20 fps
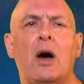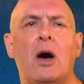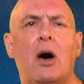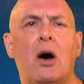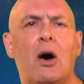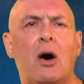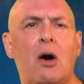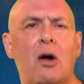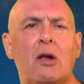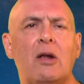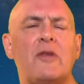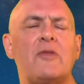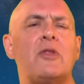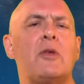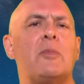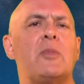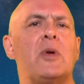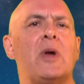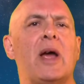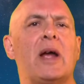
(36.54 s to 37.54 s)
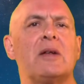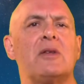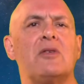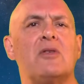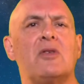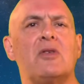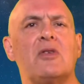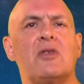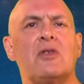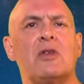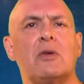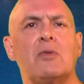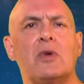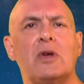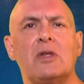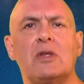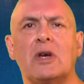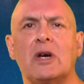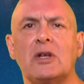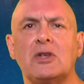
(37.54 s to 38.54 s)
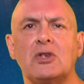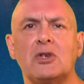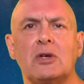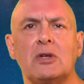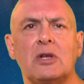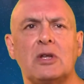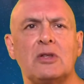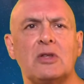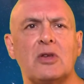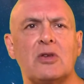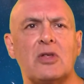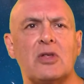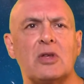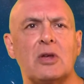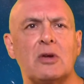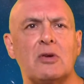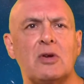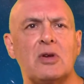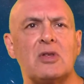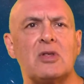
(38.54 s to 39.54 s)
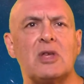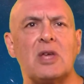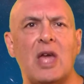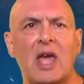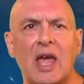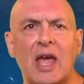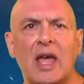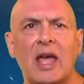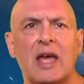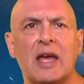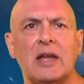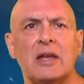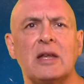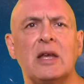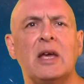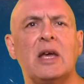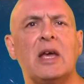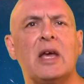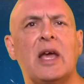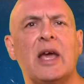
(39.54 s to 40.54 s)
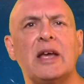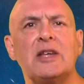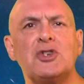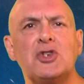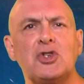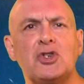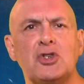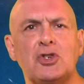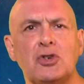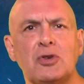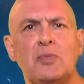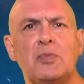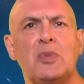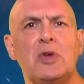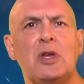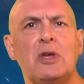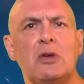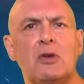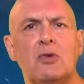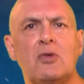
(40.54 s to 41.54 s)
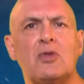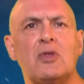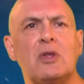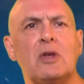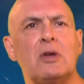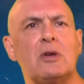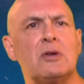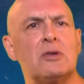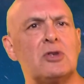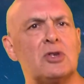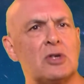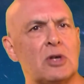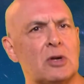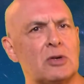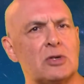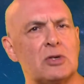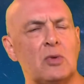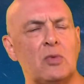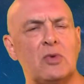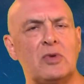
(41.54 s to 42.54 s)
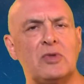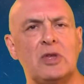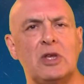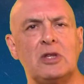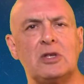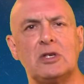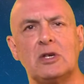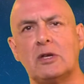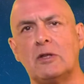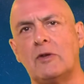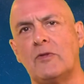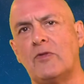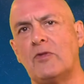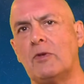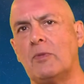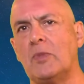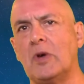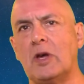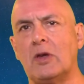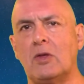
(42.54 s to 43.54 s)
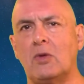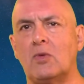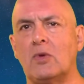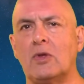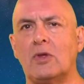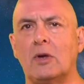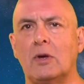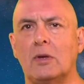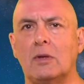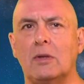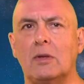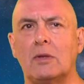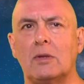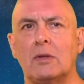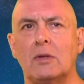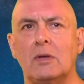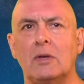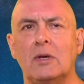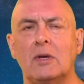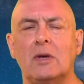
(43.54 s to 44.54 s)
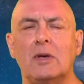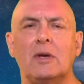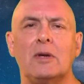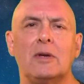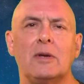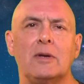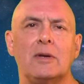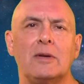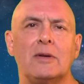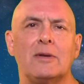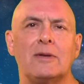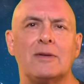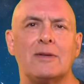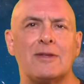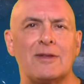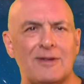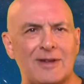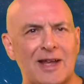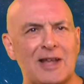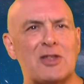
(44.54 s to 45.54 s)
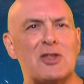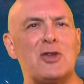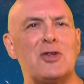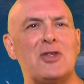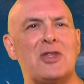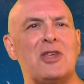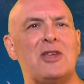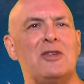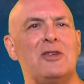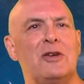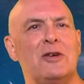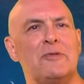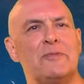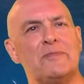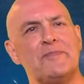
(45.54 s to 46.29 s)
All of the practices that we touch on in this series can and should be used in conjunction with each other for best results. So let's continue.